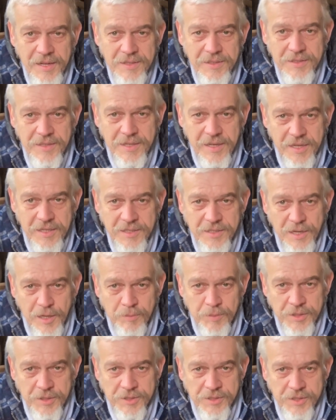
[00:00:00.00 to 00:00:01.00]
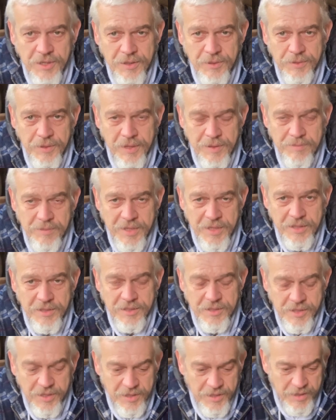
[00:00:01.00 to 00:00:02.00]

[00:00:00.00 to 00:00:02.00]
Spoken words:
to get established. So that means